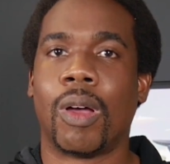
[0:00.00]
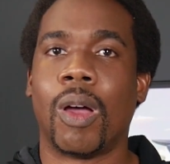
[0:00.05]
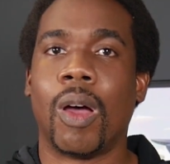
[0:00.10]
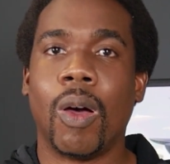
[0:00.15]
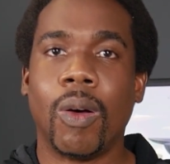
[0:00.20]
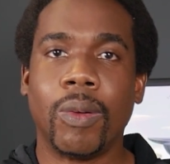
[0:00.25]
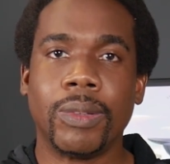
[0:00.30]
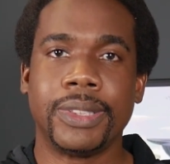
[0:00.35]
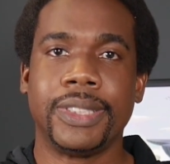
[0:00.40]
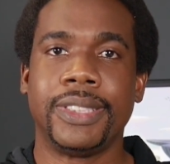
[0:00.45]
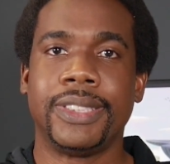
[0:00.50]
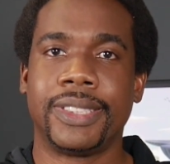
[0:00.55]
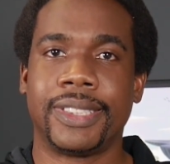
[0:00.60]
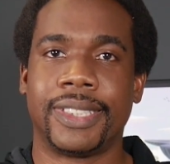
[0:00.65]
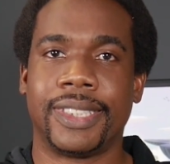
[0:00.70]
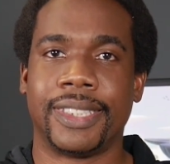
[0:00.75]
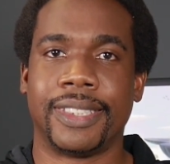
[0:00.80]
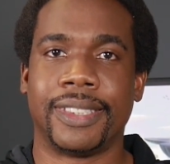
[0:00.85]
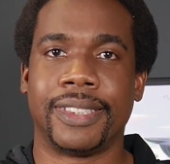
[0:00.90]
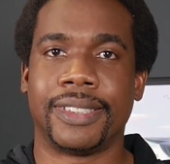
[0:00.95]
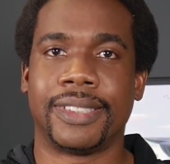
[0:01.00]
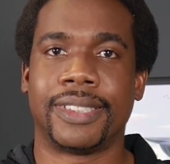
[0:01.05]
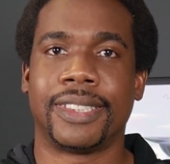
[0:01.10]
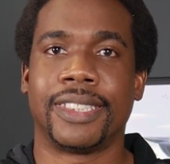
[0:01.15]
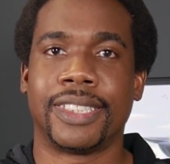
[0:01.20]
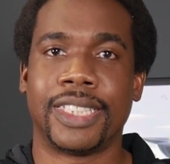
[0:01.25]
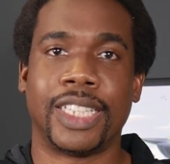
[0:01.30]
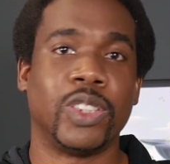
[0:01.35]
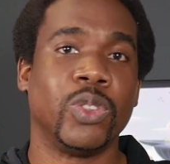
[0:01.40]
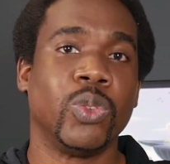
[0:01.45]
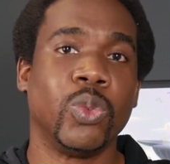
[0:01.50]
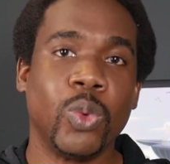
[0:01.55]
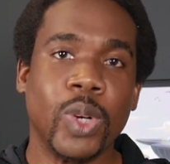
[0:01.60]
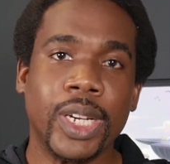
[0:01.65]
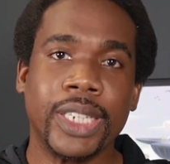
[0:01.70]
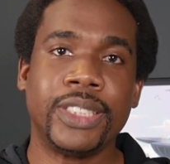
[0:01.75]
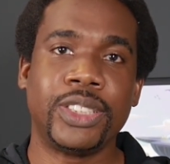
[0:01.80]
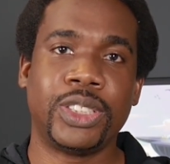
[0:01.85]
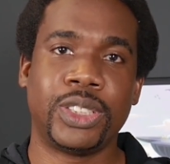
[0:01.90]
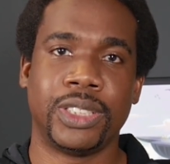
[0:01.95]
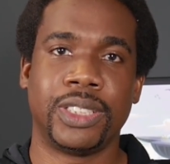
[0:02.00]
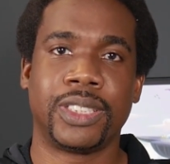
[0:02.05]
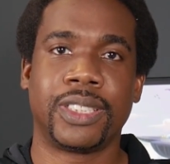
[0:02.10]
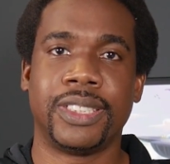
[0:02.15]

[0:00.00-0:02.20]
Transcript: All these things that you really should